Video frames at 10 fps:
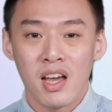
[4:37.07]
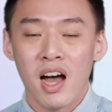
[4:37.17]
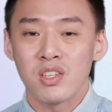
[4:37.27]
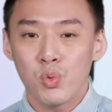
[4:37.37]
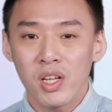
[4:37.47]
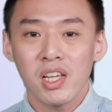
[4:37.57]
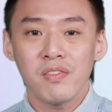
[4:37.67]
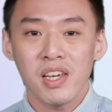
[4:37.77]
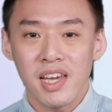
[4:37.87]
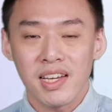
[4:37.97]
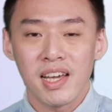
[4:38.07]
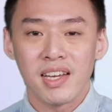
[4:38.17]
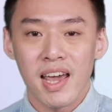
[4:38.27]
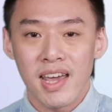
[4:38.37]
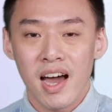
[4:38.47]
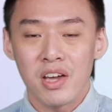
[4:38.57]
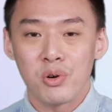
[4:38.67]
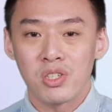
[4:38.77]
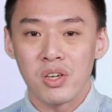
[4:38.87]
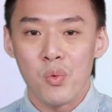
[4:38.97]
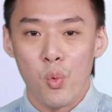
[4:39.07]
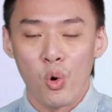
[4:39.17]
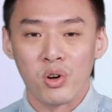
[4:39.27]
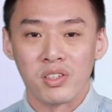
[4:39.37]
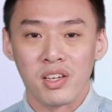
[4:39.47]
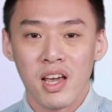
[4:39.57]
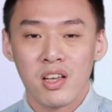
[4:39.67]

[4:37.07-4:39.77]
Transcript: as we live in an AIoT world.